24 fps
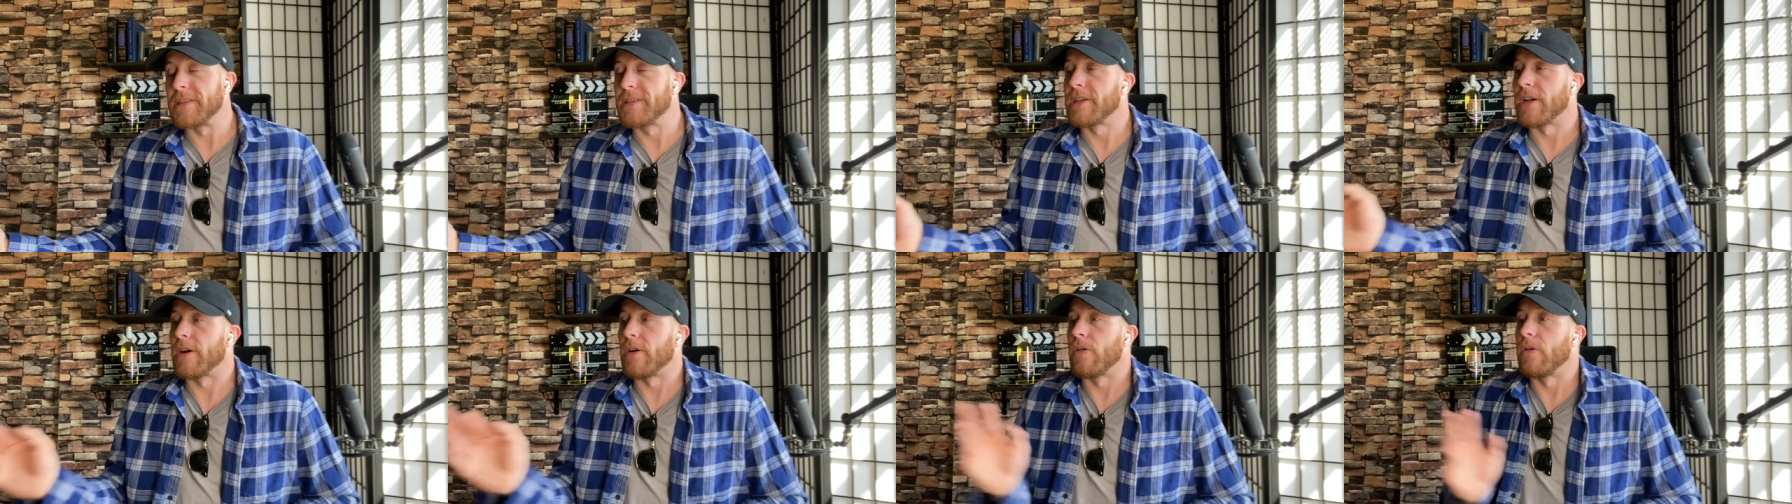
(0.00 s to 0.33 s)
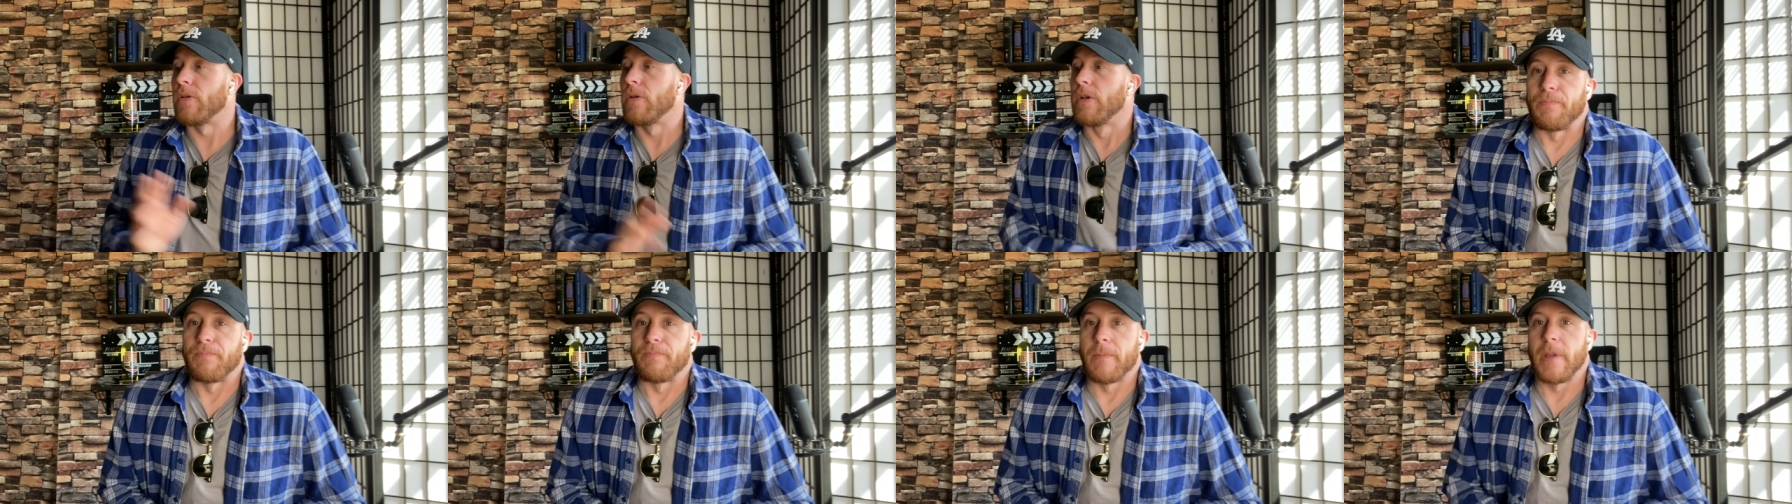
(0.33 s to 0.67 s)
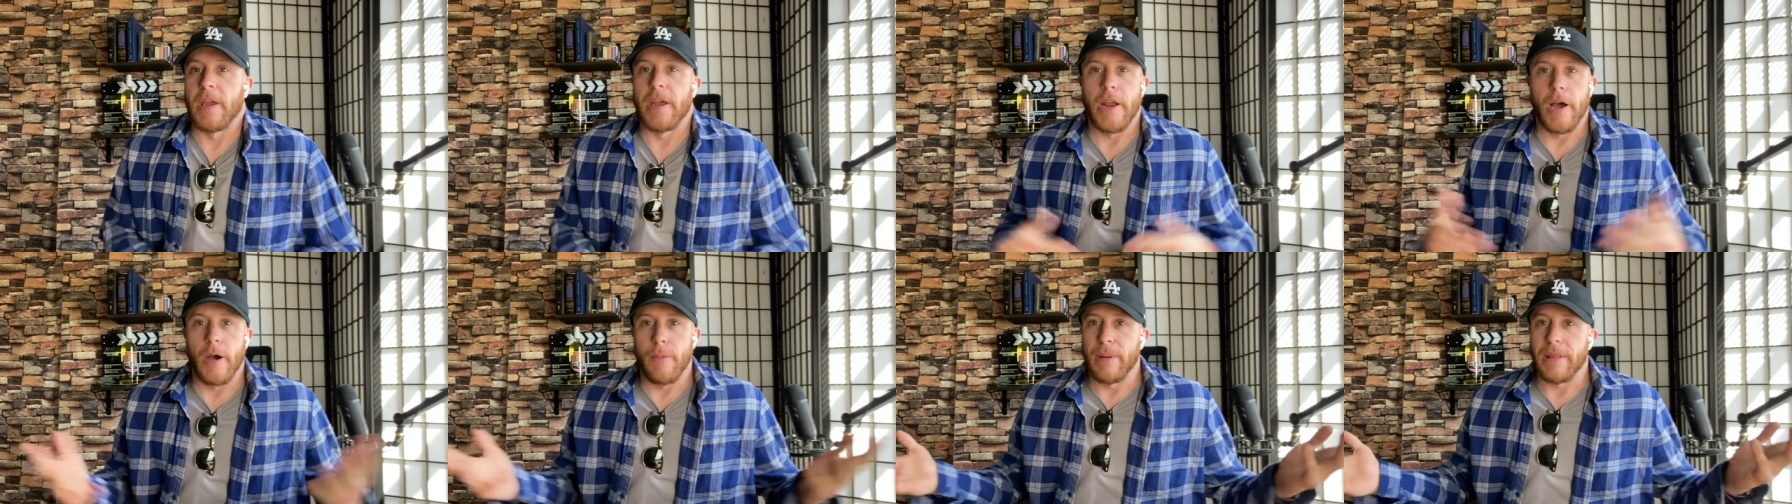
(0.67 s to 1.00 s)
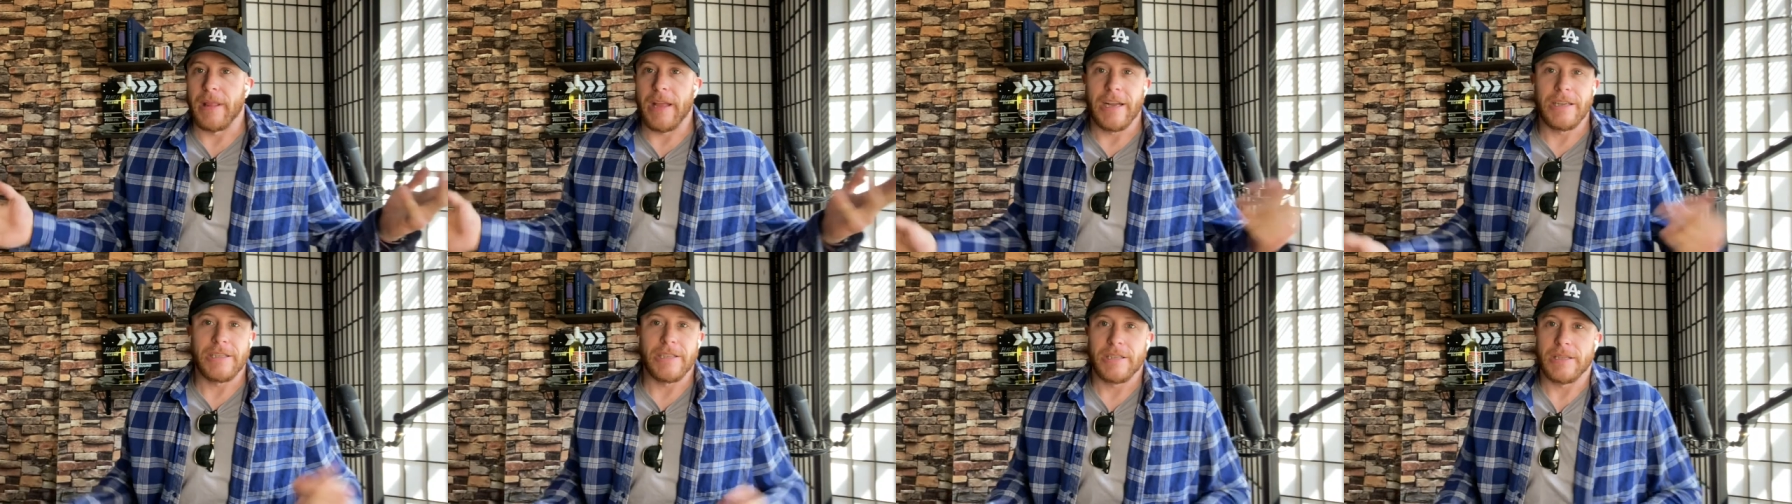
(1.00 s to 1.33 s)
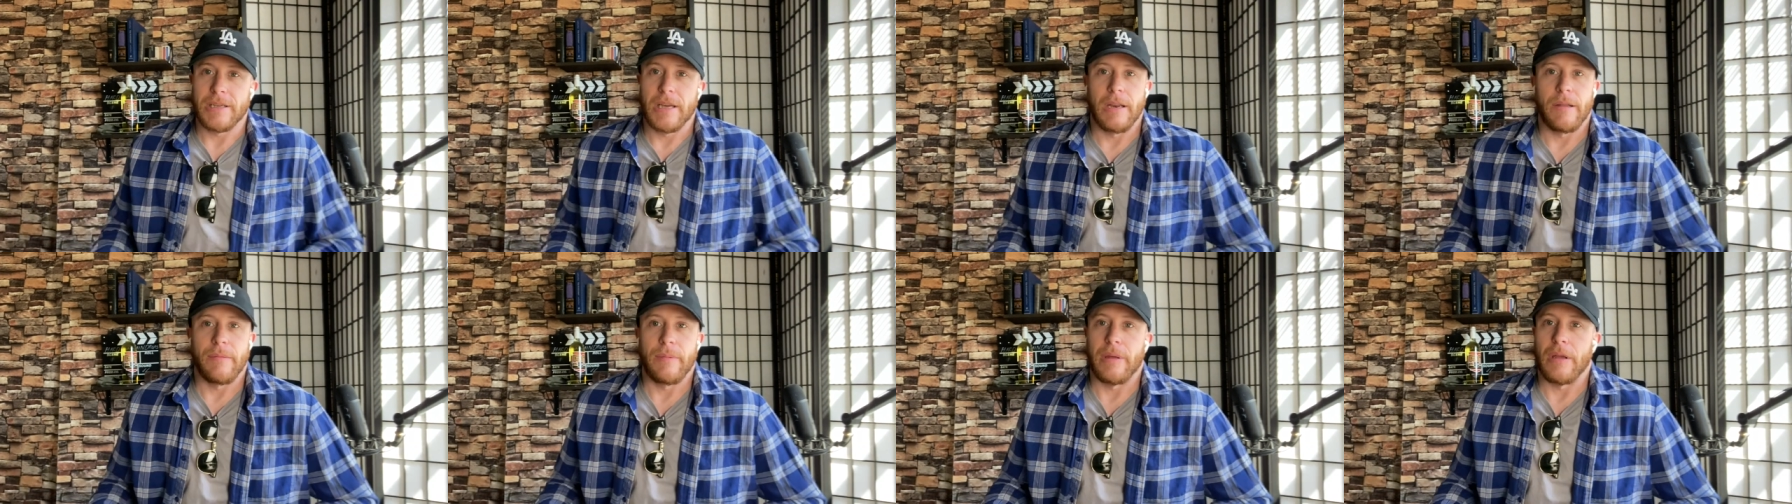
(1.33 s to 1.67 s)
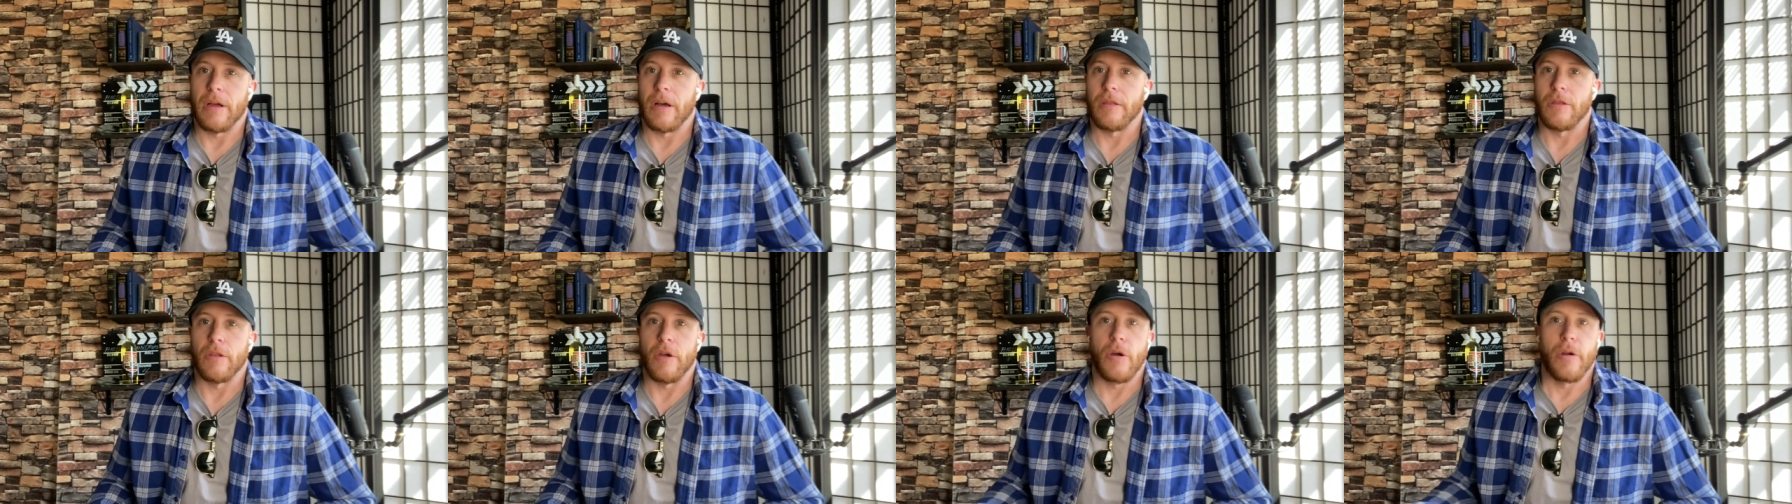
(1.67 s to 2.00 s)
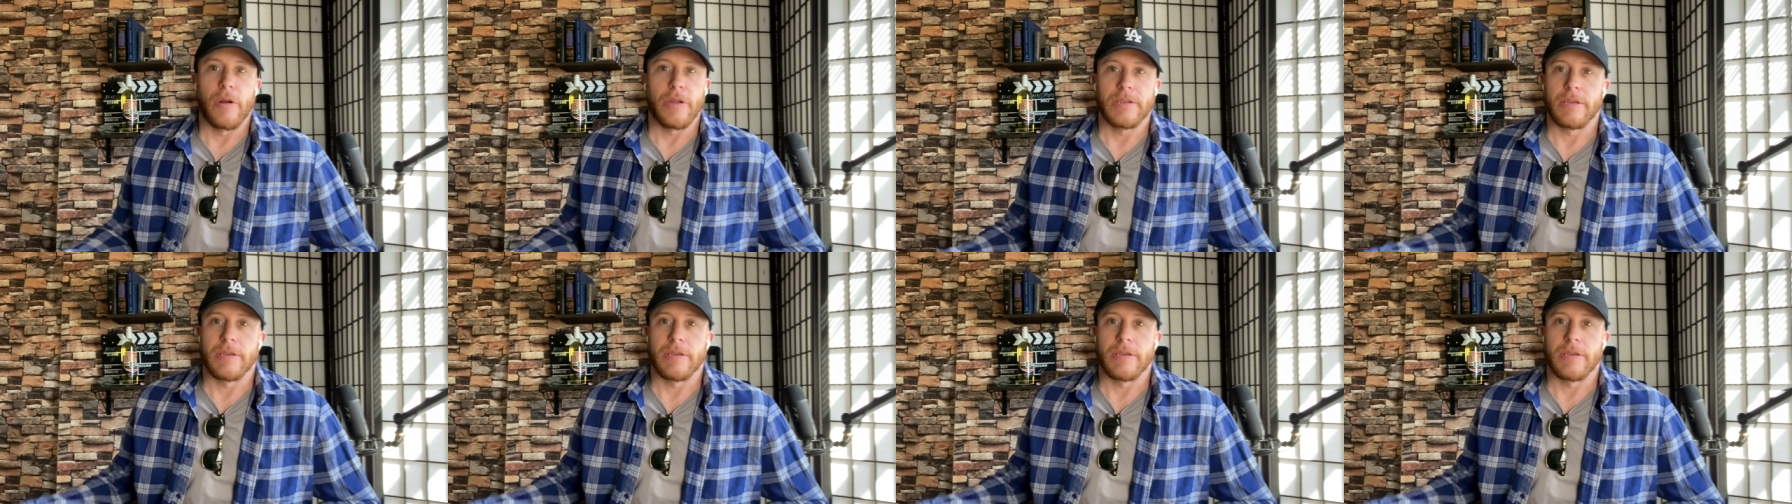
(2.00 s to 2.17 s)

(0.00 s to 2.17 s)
so you know, but that's just gonna be unloaded.